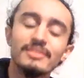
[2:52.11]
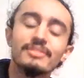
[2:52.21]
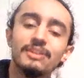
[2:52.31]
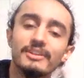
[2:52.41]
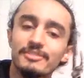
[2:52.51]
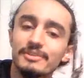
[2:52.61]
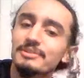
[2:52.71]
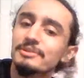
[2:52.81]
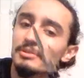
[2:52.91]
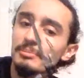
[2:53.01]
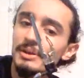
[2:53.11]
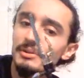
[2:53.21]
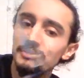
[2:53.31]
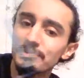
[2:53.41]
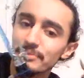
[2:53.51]
then I felt a little
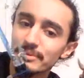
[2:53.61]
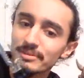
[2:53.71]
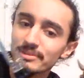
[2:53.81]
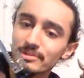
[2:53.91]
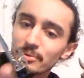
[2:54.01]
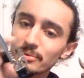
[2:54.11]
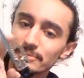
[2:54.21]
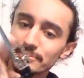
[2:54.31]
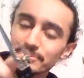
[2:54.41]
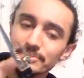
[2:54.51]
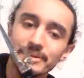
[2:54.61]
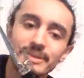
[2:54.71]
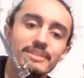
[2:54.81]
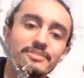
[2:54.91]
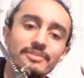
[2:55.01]
better doing this cool little
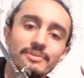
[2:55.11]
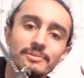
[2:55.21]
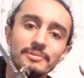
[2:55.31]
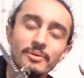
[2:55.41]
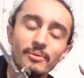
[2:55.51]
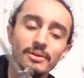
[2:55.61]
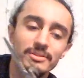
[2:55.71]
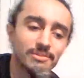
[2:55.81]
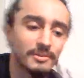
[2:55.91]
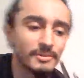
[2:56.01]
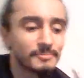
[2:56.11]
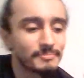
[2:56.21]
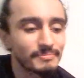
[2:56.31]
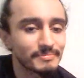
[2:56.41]
doohickey for koalas here.